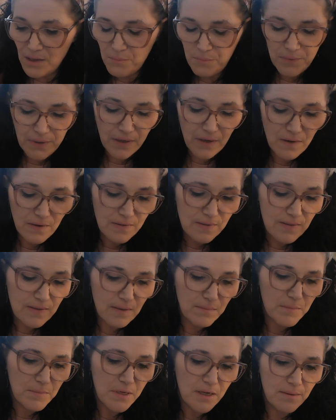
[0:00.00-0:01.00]
Because
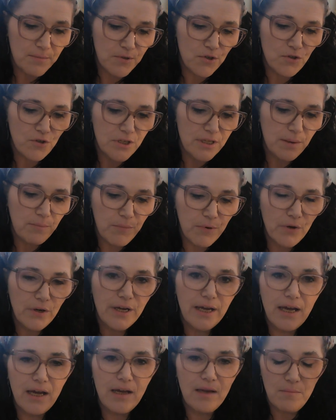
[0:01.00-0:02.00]
sometimes your temper
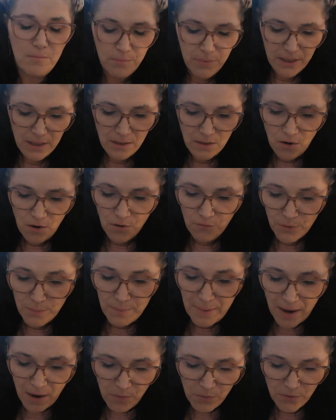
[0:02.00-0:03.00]
can be
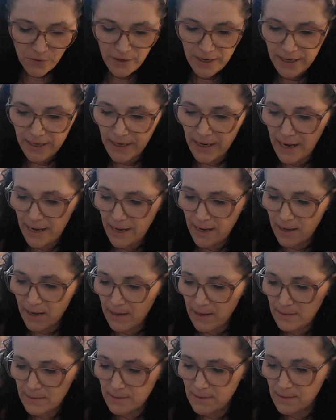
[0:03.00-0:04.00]
overpowering
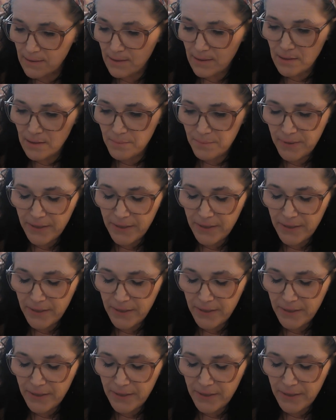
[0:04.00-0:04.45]
and um,